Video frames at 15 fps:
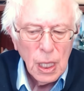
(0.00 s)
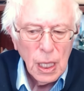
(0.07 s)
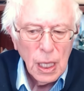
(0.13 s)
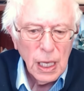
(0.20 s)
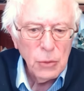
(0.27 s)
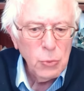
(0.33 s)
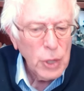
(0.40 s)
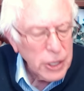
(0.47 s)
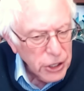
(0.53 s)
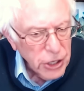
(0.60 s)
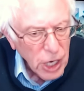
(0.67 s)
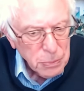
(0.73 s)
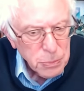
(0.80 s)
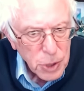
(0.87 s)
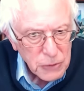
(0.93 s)
And what a
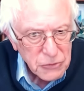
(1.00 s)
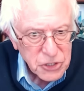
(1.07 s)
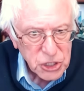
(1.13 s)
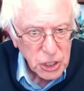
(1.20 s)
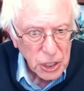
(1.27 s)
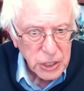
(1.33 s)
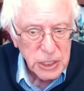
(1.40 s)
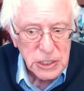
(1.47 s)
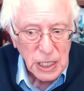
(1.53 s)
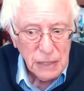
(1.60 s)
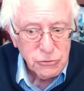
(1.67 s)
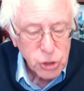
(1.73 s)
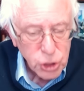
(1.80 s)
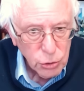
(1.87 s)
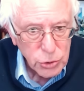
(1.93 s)
number of studies have
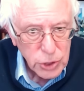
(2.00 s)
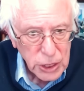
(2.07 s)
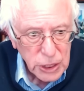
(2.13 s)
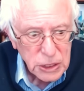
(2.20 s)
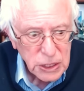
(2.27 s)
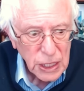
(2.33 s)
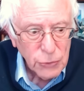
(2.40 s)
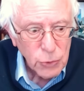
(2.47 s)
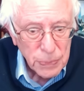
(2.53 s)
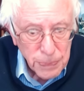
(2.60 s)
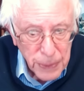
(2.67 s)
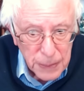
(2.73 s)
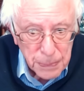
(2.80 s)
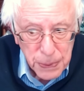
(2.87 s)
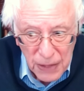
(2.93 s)
shown is that when
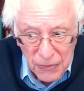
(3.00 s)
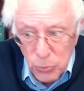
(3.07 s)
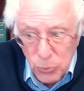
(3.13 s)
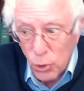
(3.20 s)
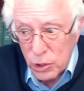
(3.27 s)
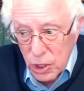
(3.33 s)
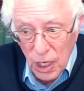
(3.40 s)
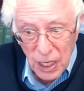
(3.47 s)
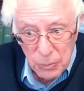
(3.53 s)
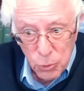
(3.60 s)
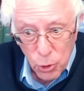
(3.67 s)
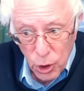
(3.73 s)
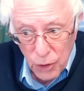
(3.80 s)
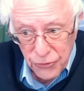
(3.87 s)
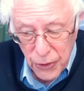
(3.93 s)
people have
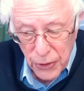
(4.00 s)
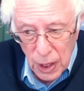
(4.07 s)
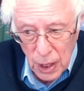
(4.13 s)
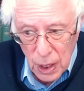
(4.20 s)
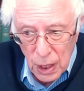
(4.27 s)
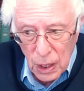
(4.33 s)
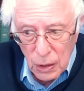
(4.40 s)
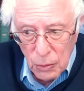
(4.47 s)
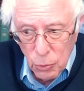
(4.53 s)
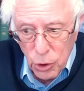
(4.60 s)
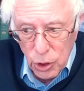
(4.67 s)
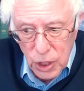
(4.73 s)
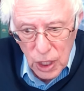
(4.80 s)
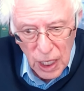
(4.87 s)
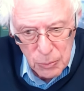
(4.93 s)
more
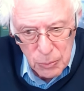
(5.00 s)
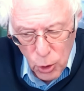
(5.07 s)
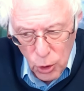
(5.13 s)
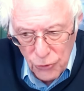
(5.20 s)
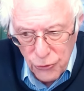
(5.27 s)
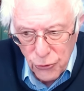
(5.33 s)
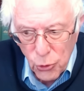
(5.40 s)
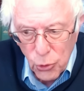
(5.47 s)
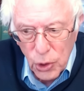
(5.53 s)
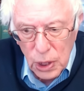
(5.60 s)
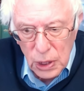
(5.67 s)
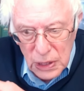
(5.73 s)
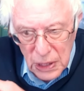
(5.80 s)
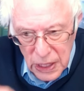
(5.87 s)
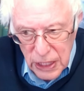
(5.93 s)
time off for
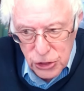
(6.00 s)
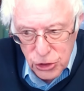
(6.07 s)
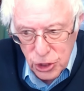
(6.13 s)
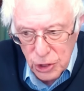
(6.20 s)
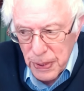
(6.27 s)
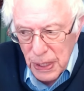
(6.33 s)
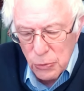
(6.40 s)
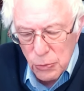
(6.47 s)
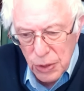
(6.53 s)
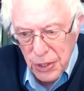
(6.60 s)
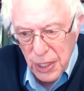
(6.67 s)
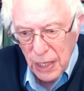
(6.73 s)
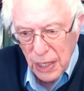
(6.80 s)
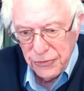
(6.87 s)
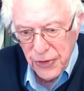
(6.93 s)
leisure, being with
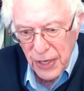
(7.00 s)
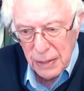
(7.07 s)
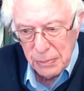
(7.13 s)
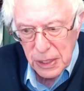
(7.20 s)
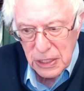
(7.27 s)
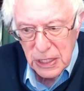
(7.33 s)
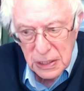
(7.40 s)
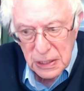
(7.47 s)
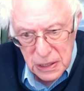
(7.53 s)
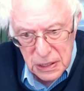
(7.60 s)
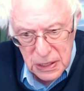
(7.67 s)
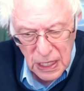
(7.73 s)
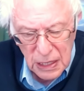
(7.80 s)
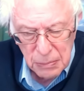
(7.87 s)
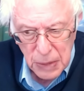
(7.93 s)
their families,
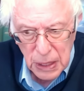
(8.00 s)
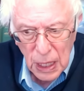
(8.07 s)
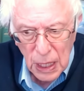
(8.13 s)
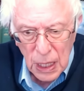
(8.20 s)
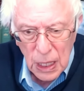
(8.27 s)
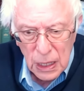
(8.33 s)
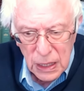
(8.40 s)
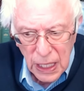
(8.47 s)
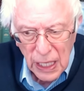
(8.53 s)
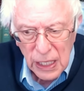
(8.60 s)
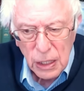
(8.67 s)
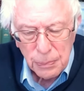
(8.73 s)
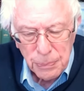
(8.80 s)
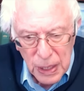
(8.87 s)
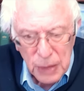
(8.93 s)
entertainment, they end
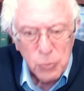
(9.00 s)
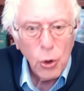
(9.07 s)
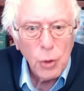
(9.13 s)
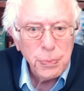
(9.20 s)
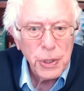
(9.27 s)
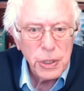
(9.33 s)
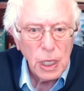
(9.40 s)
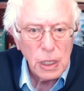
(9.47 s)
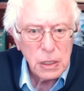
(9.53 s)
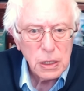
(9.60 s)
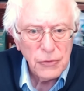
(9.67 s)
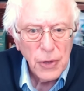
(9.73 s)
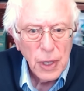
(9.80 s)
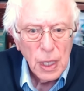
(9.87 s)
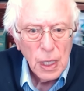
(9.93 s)
up being more
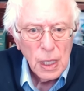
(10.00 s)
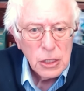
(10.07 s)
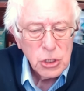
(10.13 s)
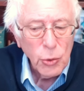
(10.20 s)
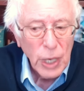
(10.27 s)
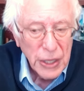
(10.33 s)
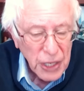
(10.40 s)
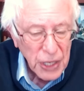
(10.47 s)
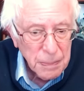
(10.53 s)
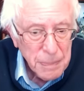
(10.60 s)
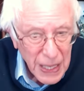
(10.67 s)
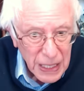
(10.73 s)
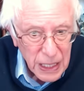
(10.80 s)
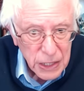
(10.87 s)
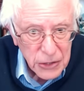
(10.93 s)
productive. So what I think
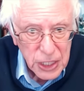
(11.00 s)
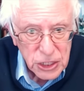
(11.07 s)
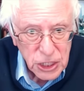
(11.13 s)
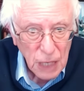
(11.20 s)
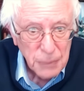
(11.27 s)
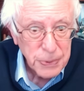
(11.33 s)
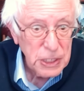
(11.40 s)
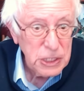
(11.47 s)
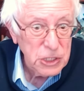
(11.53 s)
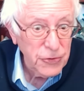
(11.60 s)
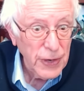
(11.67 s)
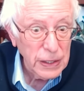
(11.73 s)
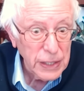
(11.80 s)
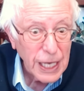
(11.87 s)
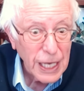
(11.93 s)
many of these companies
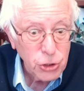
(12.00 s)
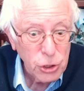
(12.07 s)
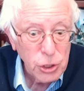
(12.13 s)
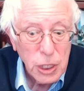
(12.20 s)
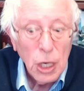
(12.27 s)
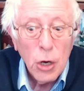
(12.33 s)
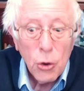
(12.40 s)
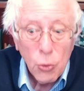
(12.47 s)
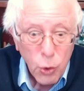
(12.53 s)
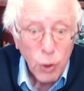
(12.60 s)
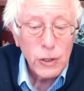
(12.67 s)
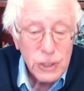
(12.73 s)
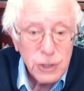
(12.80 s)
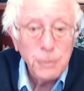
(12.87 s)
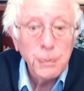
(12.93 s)
found, actually,
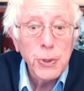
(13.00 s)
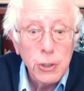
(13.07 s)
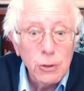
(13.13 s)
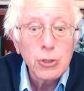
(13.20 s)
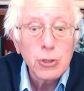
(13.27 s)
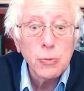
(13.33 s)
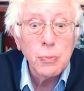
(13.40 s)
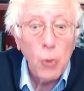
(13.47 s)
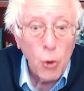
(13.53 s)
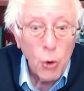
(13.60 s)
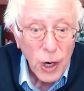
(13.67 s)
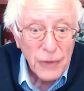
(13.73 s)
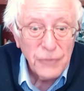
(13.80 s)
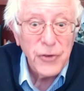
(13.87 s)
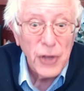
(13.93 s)
workers produced
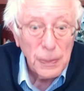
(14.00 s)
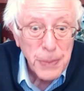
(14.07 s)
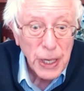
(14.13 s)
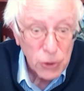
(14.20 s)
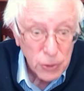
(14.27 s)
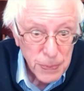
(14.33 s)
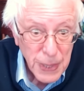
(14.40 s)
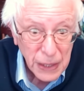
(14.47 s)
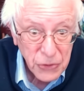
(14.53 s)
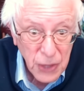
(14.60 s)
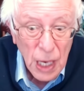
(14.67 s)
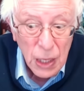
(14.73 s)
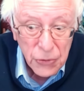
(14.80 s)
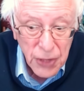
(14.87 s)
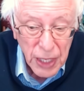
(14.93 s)
more and felt better about
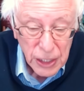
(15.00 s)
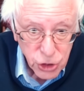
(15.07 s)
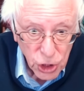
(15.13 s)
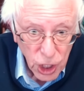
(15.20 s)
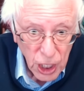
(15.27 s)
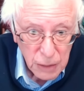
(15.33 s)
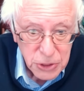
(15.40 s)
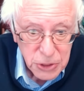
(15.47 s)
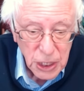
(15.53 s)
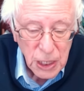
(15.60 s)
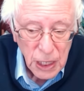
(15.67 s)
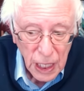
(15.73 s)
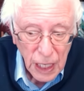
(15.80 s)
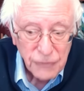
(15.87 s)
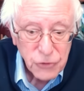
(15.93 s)
their jobs
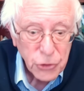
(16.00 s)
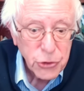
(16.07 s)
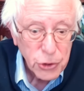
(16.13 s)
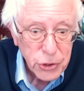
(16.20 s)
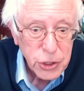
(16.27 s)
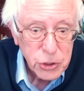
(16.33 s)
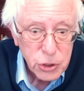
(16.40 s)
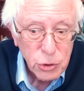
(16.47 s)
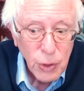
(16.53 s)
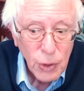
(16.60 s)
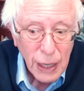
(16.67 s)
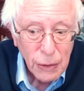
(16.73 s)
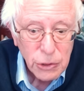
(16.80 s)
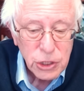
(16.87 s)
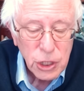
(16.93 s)
after 32
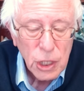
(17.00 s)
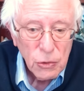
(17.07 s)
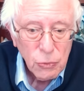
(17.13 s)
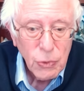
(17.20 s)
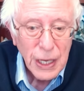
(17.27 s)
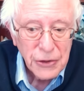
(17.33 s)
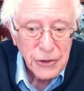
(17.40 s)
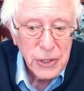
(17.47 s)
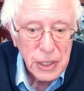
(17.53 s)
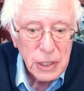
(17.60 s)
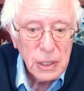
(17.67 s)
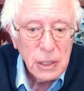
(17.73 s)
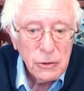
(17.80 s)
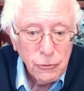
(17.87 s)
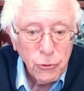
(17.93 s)
hours rather
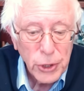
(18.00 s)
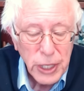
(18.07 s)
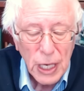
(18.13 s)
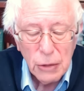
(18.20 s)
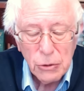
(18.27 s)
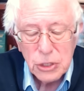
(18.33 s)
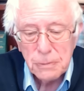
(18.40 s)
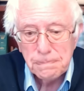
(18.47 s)
than 40 hours.